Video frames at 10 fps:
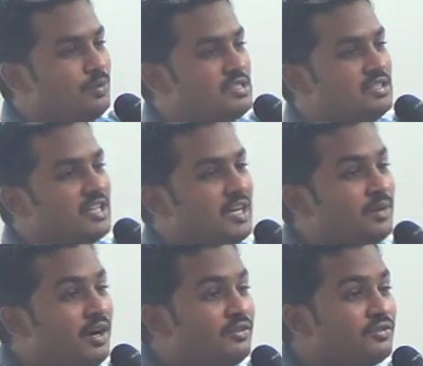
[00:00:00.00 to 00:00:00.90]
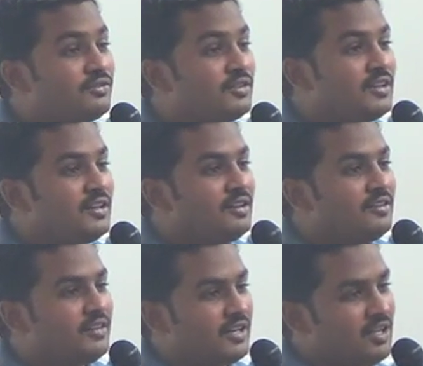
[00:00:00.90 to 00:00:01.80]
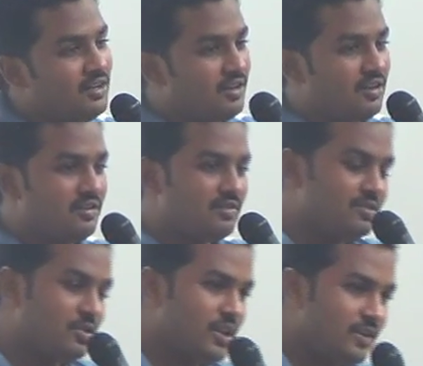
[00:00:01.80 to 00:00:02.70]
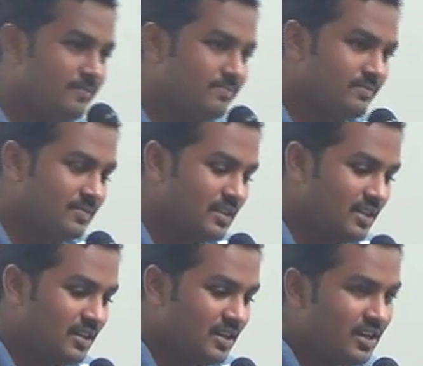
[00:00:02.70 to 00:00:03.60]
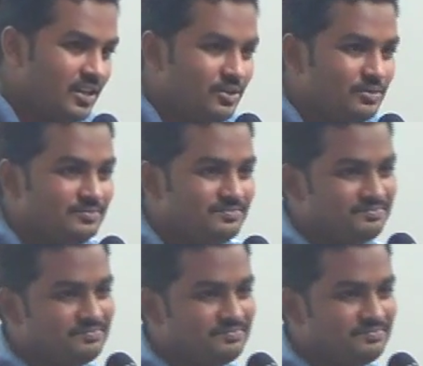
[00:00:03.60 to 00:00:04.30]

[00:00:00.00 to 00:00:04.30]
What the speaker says: 2 rupees at the time of final call. Okay, continue.